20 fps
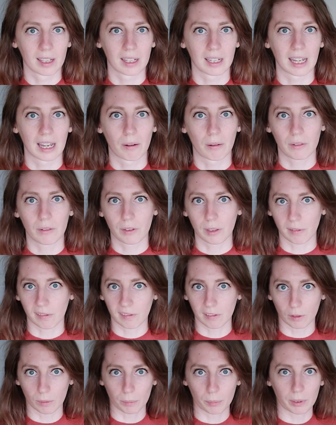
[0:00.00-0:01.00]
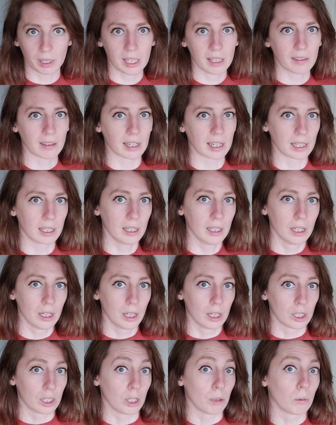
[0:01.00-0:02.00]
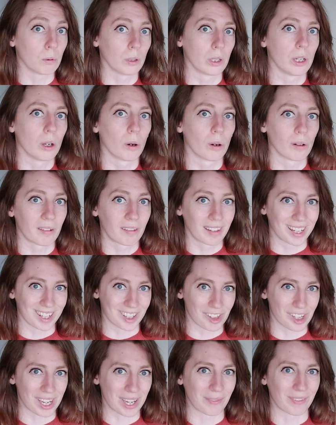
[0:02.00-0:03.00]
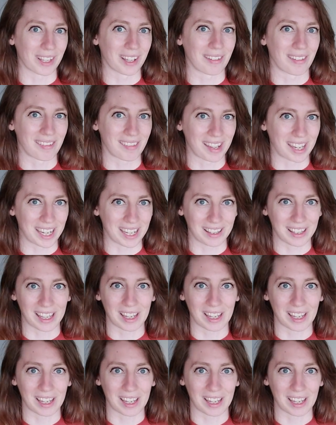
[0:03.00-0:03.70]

Now, if you stop breathing, you will not achieve that state.